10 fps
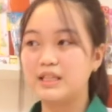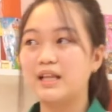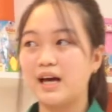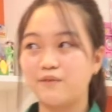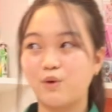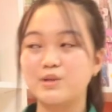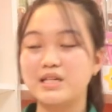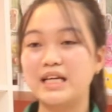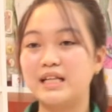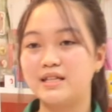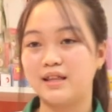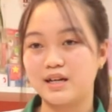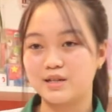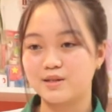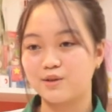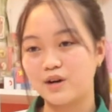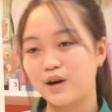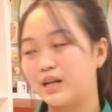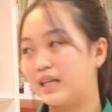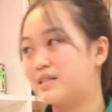levels in their
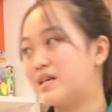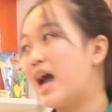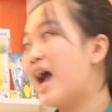surroundings